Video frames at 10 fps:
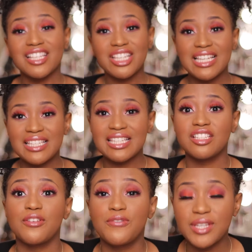you can see,
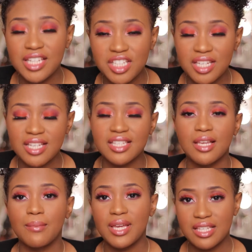the finish is
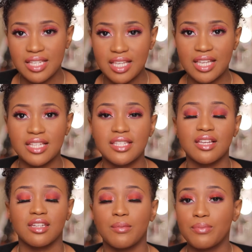amazing. It's
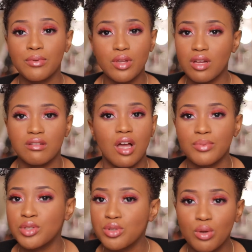an
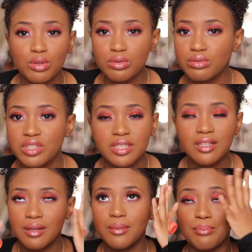absolute
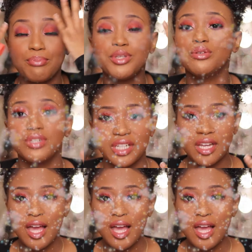beauty.